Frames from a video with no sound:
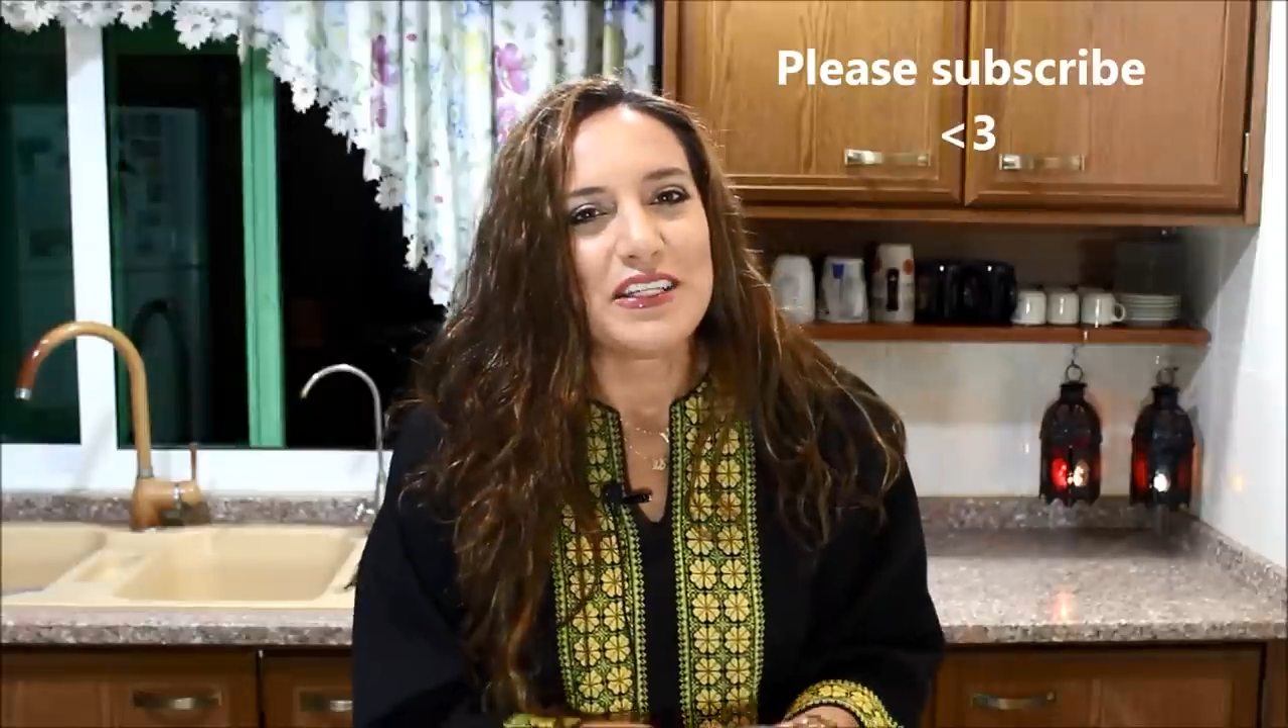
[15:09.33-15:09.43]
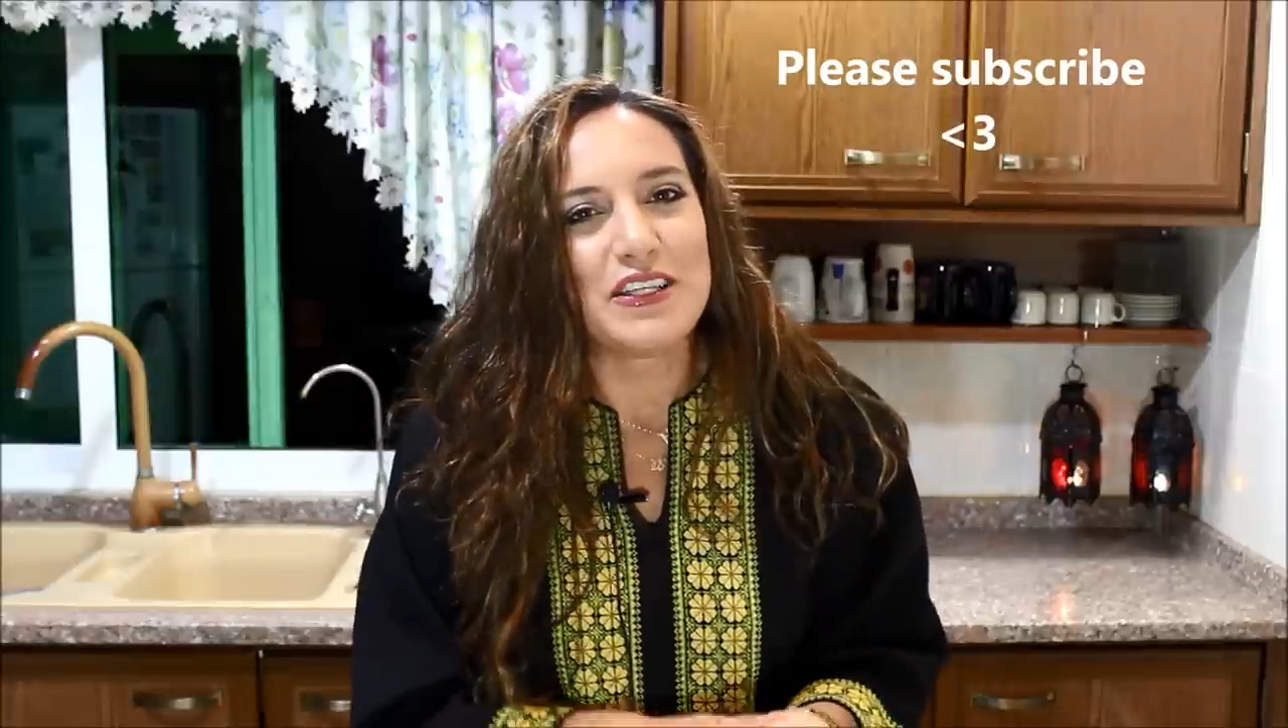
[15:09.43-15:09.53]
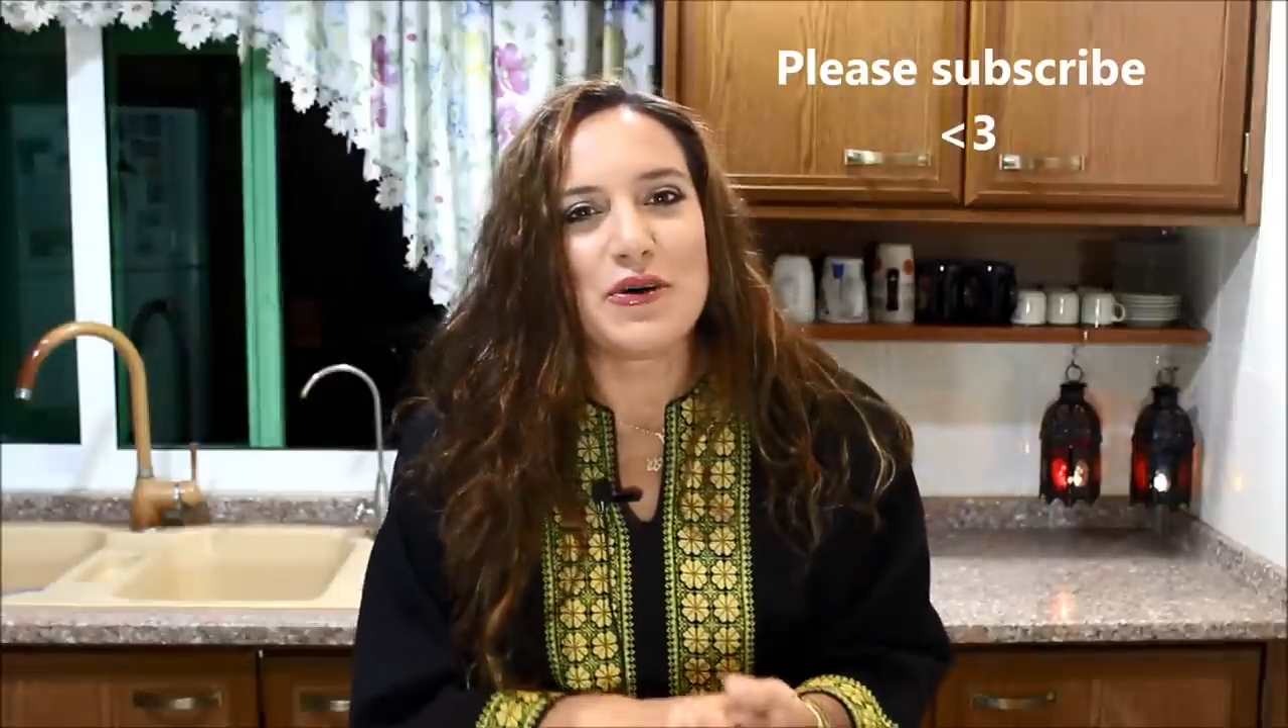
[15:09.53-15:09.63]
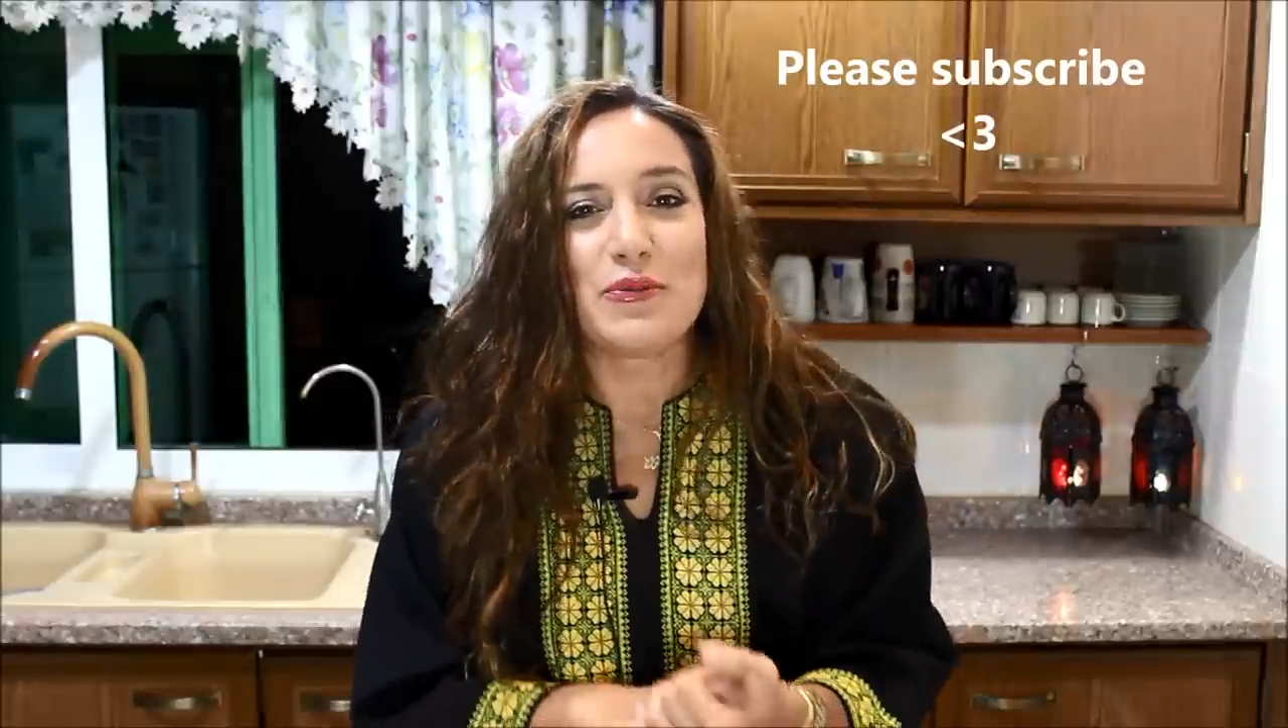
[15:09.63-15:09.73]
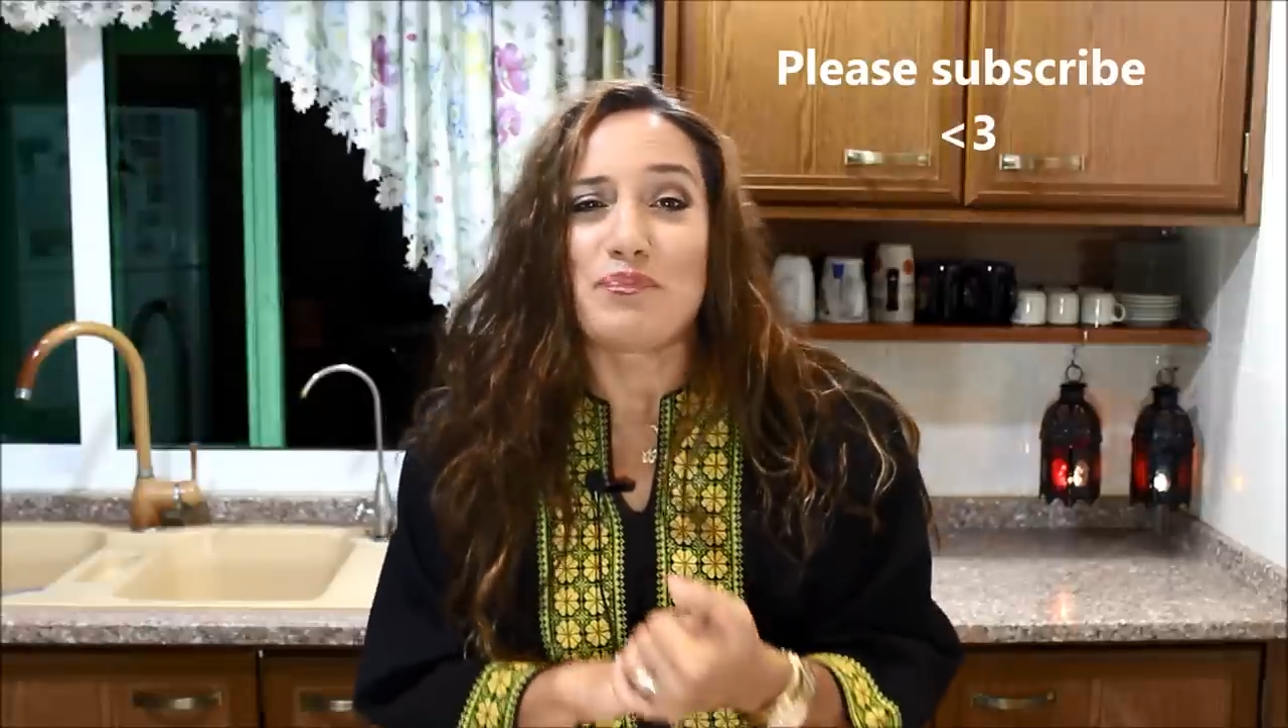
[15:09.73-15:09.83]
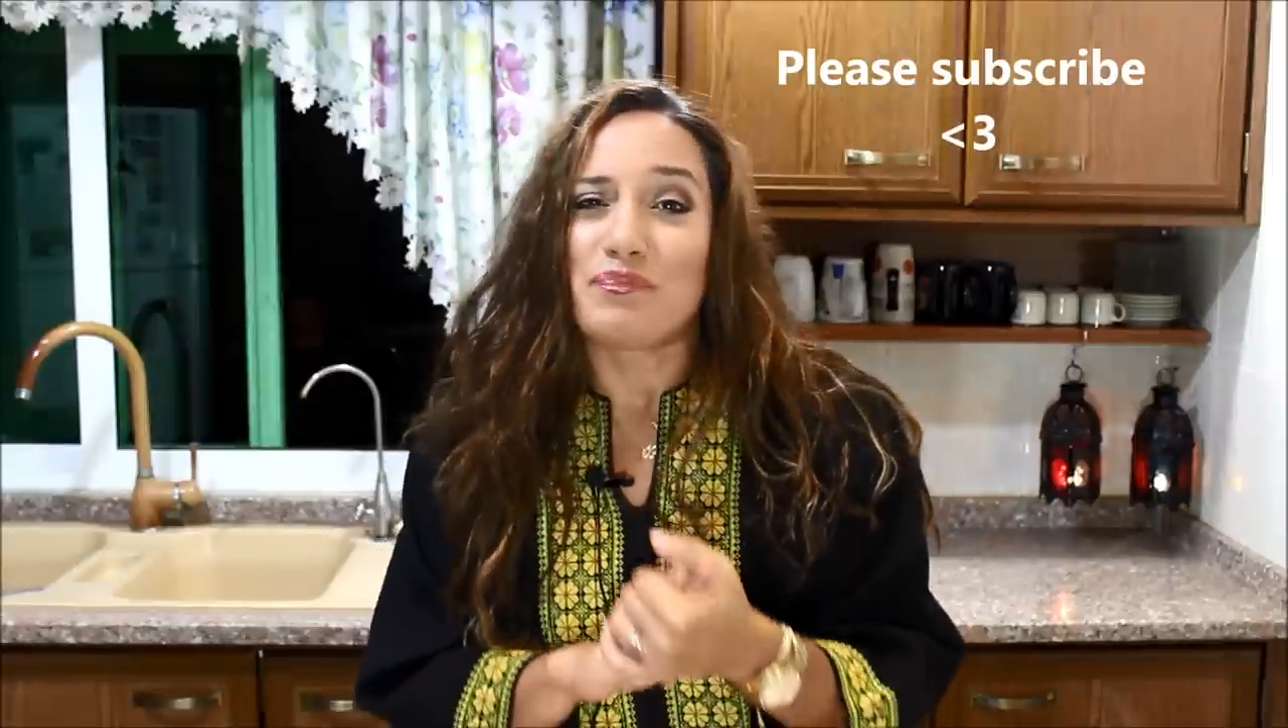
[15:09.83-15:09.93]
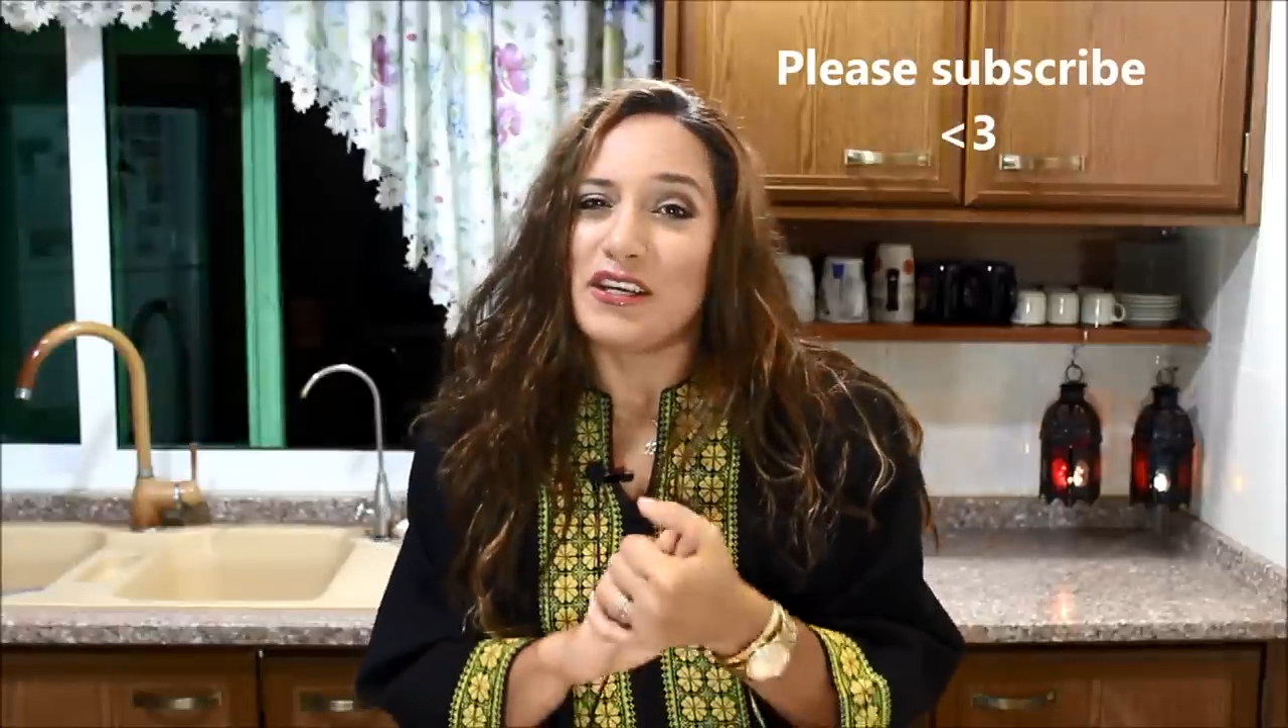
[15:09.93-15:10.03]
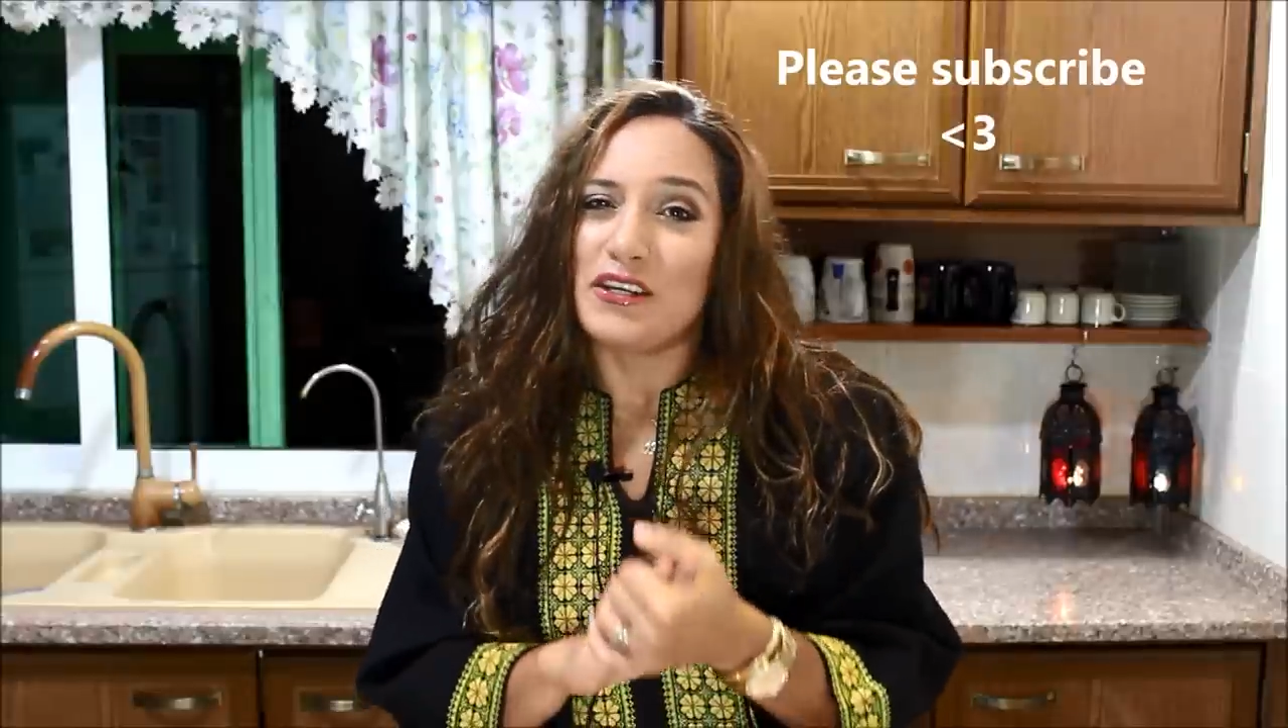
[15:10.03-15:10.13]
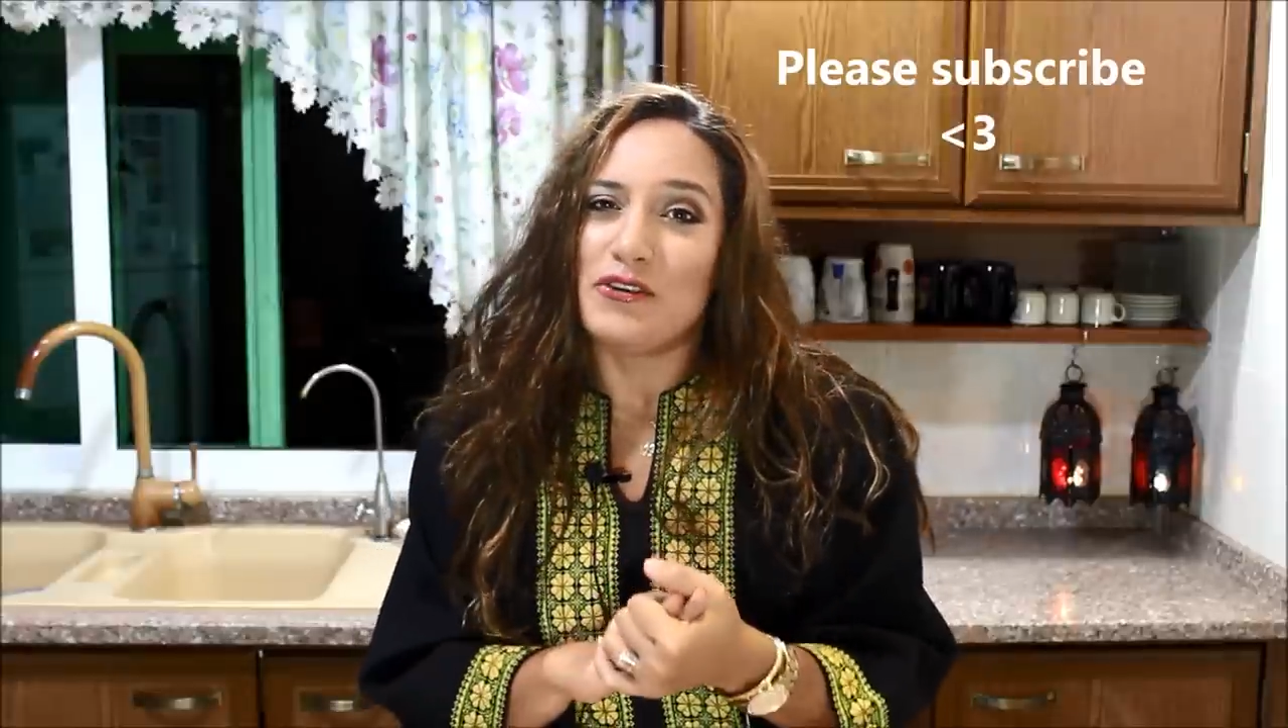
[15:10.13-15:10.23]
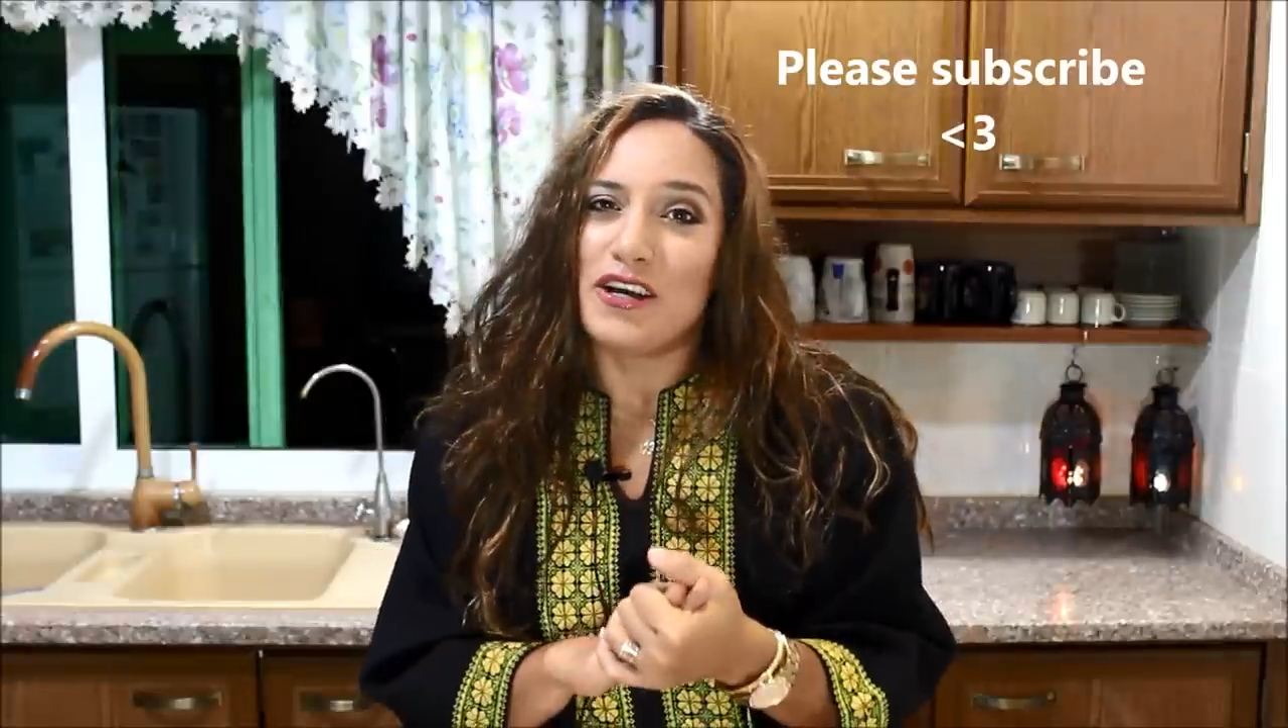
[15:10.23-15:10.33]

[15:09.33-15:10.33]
So thank